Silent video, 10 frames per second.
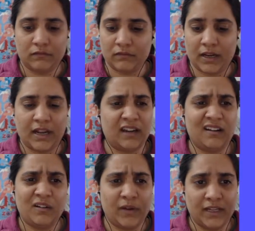and I
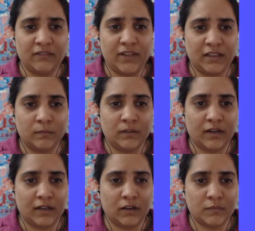didn't do any variable
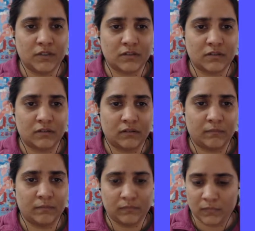right now, I'm just
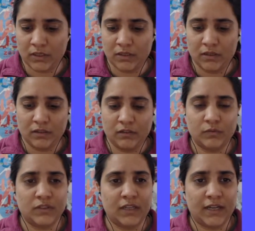
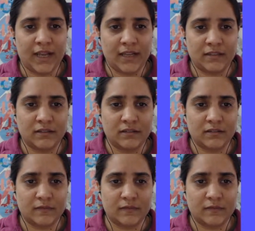using it as is.